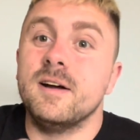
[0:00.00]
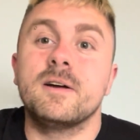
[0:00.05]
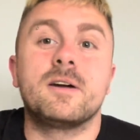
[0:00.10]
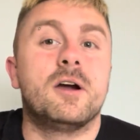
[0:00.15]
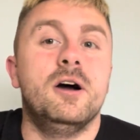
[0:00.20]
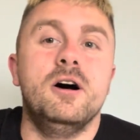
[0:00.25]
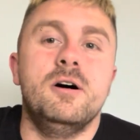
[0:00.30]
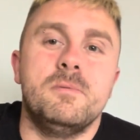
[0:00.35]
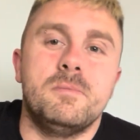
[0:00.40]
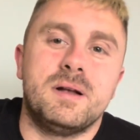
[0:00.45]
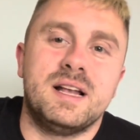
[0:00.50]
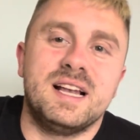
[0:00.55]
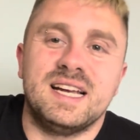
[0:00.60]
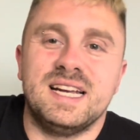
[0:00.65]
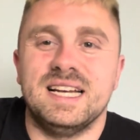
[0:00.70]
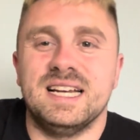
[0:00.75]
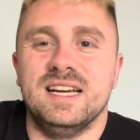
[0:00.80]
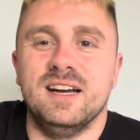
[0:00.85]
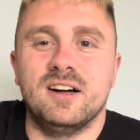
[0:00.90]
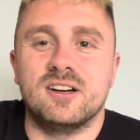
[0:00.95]

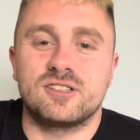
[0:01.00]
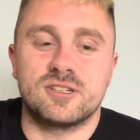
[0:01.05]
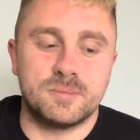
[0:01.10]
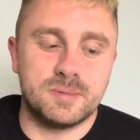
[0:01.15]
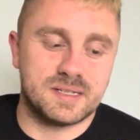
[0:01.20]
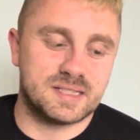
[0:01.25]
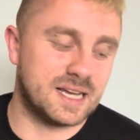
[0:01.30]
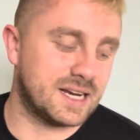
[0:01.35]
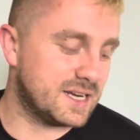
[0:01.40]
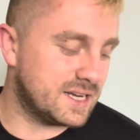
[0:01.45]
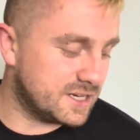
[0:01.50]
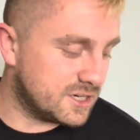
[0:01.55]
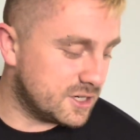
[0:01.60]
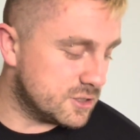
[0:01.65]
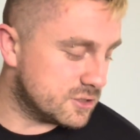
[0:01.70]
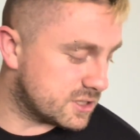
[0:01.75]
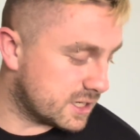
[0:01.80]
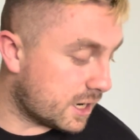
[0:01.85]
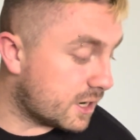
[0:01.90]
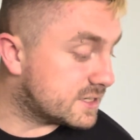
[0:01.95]
completely 100% it usually. I